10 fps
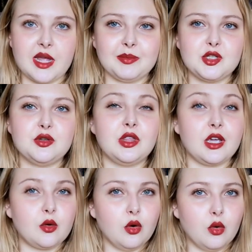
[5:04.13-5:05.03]
them to
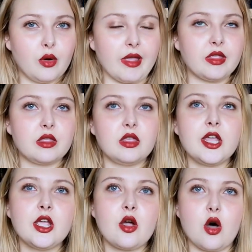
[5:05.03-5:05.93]
their core, and they're
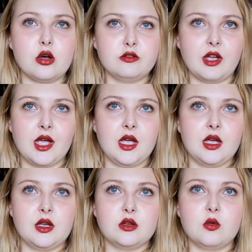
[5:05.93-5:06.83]
thinking of,
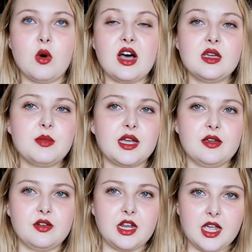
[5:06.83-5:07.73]
why am I
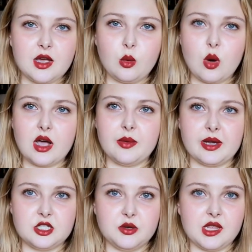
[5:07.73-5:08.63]
even here? Why am
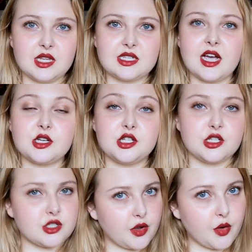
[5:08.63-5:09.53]
I doing this? I should
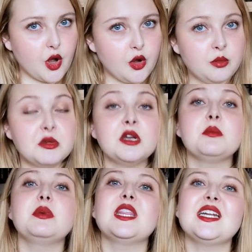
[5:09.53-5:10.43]
just go home.
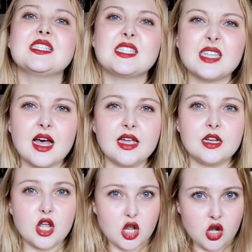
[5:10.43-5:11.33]
But they
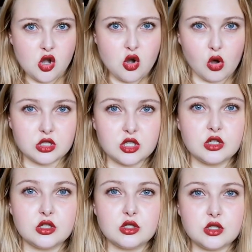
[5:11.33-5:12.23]
decide not
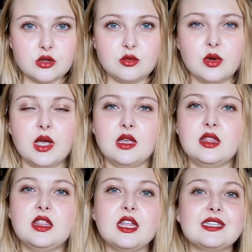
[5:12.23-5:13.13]
to.
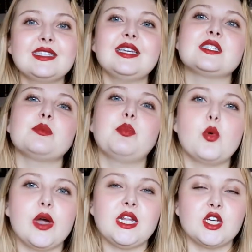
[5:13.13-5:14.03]
This is the
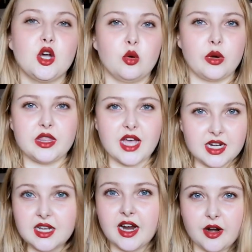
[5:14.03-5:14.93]
point where
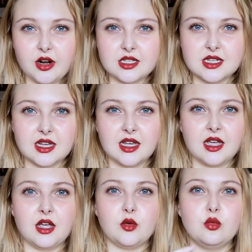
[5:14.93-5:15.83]
that character
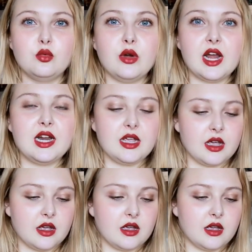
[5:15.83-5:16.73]
really